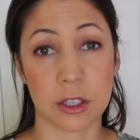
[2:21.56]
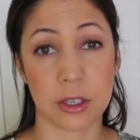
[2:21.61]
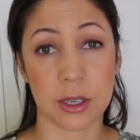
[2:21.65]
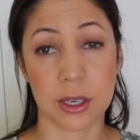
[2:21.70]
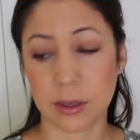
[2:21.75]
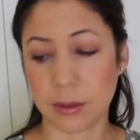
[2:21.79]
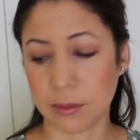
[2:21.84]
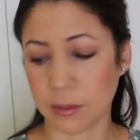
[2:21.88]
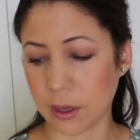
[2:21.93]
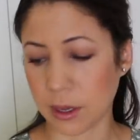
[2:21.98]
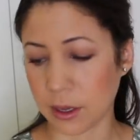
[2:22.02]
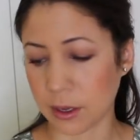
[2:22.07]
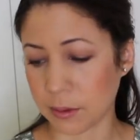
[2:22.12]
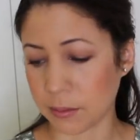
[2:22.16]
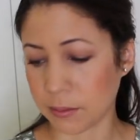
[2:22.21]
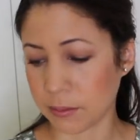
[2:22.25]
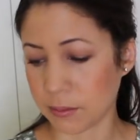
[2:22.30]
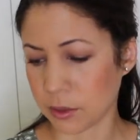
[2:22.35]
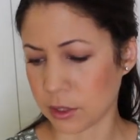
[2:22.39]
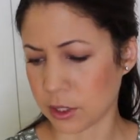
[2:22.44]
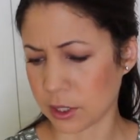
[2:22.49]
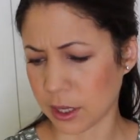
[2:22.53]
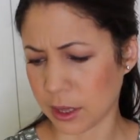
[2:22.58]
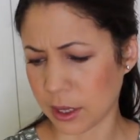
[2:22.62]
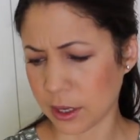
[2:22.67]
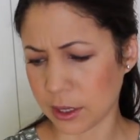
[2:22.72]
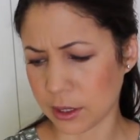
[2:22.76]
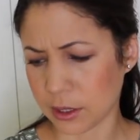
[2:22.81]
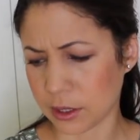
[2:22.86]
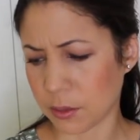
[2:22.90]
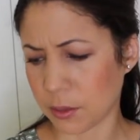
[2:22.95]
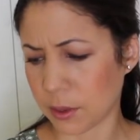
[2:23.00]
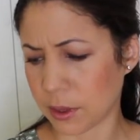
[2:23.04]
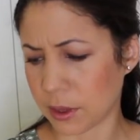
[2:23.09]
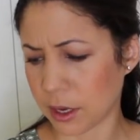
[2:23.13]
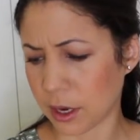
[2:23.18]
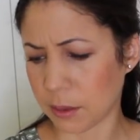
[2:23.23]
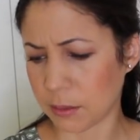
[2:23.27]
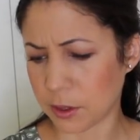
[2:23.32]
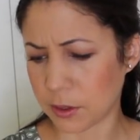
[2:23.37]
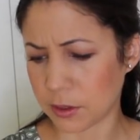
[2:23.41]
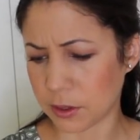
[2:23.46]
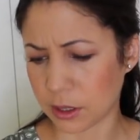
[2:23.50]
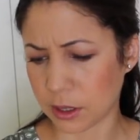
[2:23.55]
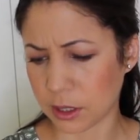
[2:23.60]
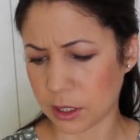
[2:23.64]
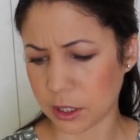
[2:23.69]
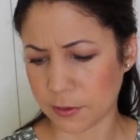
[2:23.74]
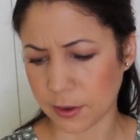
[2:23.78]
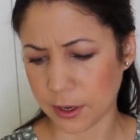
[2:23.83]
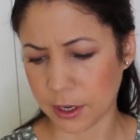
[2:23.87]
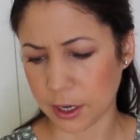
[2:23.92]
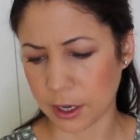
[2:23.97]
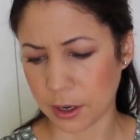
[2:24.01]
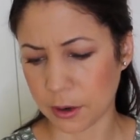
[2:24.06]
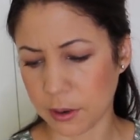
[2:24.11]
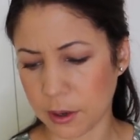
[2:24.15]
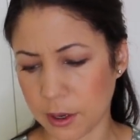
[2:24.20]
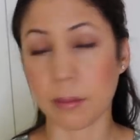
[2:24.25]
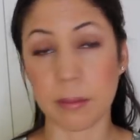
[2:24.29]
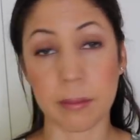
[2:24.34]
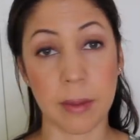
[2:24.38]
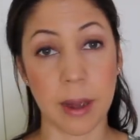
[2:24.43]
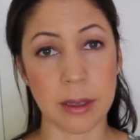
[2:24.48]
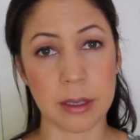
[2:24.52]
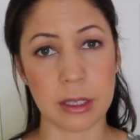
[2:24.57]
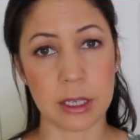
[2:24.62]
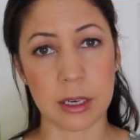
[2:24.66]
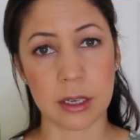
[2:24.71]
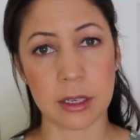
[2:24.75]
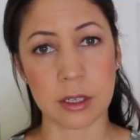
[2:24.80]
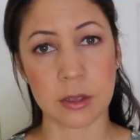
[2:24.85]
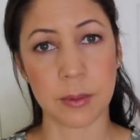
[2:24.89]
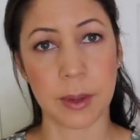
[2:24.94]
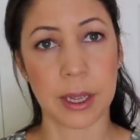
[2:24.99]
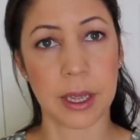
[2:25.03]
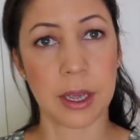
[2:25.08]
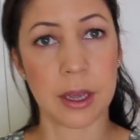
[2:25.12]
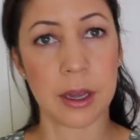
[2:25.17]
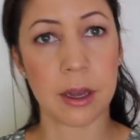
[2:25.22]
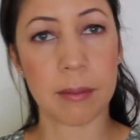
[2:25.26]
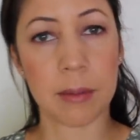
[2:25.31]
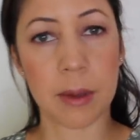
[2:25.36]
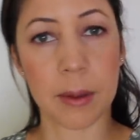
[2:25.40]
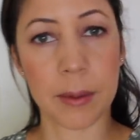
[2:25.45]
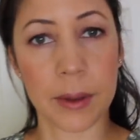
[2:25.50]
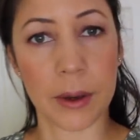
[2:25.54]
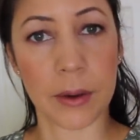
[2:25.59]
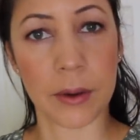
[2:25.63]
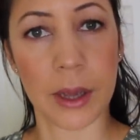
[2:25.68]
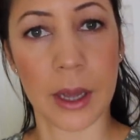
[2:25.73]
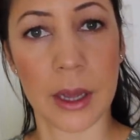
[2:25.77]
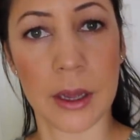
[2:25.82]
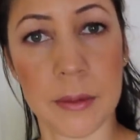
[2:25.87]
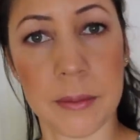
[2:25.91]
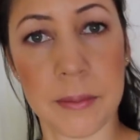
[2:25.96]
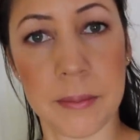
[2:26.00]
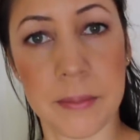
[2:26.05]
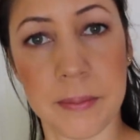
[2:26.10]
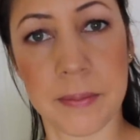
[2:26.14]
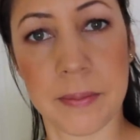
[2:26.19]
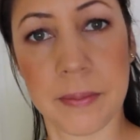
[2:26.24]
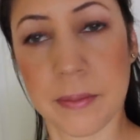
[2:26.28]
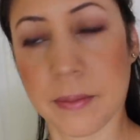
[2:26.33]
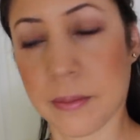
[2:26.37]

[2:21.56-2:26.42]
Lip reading: Tree, which I think is the one that I'm using in this video. My son is waking up. Let me go get him.